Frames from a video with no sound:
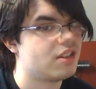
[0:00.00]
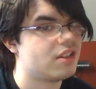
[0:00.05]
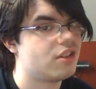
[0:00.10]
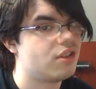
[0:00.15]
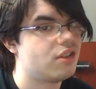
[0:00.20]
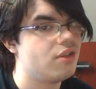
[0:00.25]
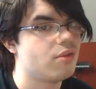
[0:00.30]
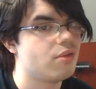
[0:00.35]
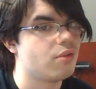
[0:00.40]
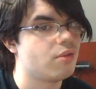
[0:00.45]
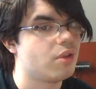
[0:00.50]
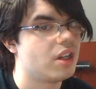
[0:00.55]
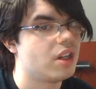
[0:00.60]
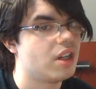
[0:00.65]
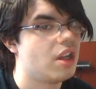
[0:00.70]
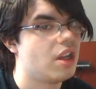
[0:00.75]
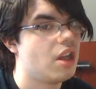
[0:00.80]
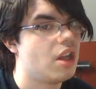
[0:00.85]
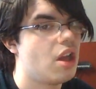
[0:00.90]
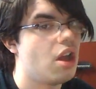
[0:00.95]
Two,
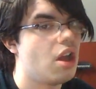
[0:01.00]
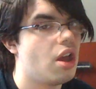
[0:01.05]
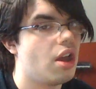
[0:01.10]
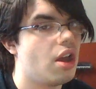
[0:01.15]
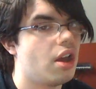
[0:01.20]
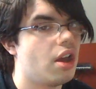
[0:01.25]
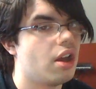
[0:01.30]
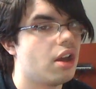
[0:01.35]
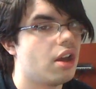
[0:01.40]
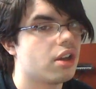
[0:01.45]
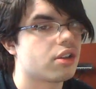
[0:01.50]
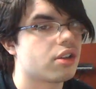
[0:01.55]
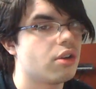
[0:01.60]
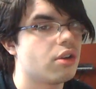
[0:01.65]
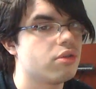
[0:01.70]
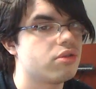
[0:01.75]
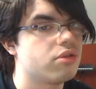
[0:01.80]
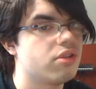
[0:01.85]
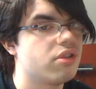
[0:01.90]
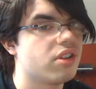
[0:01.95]

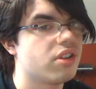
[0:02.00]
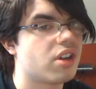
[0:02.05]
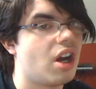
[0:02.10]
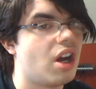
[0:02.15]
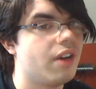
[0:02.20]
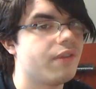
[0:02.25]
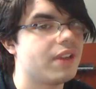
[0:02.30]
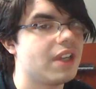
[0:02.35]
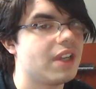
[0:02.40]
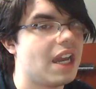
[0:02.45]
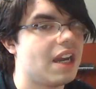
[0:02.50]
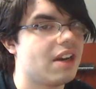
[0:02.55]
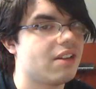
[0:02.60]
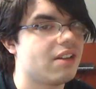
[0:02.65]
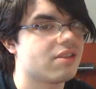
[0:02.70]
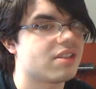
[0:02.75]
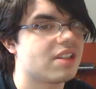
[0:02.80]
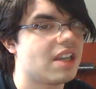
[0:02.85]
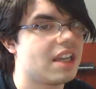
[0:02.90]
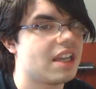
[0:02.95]
go to the coffee
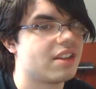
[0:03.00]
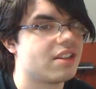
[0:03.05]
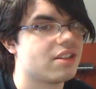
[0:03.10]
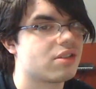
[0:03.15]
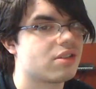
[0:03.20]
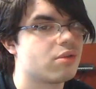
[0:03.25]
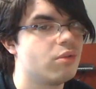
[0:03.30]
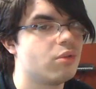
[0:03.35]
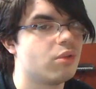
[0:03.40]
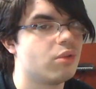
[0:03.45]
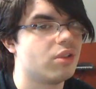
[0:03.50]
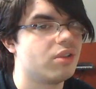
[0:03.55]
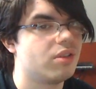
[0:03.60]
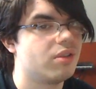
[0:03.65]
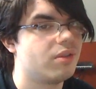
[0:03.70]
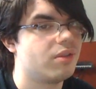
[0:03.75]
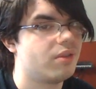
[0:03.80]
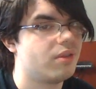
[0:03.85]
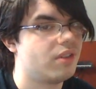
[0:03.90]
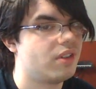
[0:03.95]
house at the school.
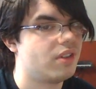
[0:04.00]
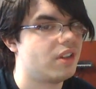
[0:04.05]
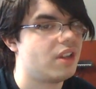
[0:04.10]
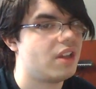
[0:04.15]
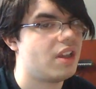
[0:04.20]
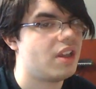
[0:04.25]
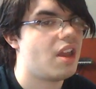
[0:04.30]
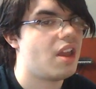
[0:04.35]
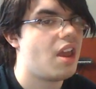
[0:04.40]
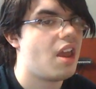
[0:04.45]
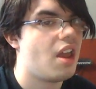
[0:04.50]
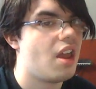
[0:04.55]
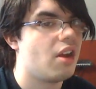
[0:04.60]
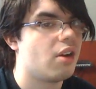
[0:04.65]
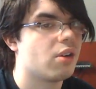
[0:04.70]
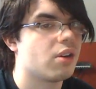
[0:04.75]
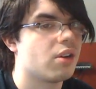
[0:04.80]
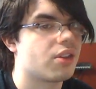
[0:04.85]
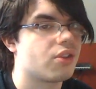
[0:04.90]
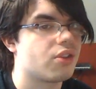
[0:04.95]

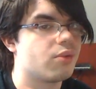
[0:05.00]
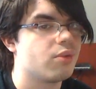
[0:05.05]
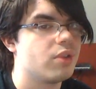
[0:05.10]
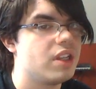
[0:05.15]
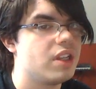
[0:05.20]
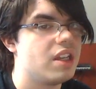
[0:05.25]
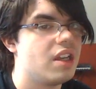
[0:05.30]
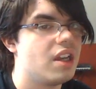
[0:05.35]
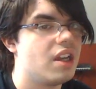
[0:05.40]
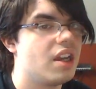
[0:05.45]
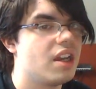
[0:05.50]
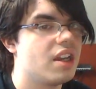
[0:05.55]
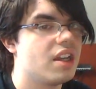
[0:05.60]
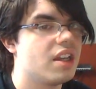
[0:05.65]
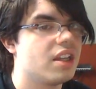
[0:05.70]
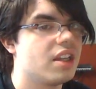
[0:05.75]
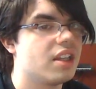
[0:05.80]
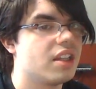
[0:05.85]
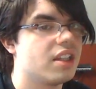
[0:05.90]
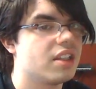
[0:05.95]
Or three,
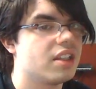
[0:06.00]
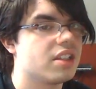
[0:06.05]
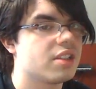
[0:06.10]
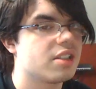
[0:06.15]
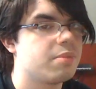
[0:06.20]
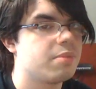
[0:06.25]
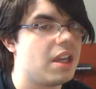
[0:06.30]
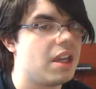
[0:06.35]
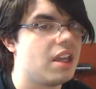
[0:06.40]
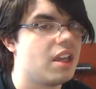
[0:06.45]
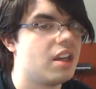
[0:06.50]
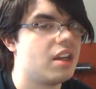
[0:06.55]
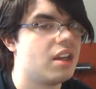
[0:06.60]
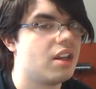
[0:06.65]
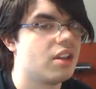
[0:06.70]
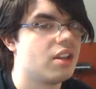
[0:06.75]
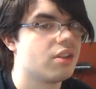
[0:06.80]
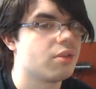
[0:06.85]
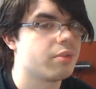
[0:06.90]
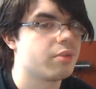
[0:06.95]
spend
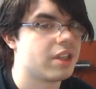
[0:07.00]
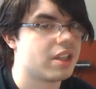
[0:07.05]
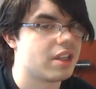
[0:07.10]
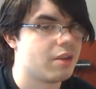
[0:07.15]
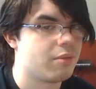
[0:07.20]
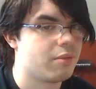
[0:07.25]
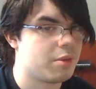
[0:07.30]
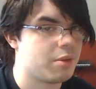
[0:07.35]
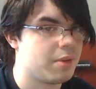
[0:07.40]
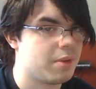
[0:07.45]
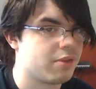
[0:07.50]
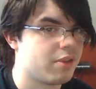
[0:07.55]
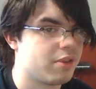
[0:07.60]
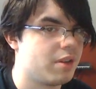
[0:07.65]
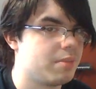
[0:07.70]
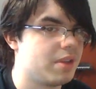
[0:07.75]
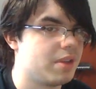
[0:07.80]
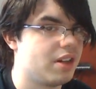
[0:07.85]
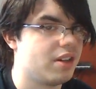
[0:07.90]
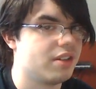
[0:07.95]
the weekend with my
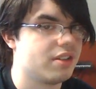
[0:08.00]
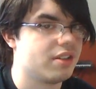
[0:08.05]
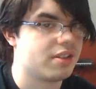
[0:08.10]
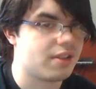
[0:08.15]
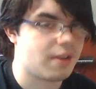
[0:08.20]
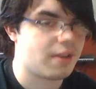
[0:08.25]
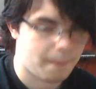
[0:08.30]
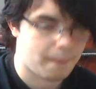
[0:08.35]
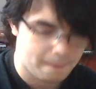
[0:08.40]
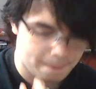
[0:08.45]
grandparents.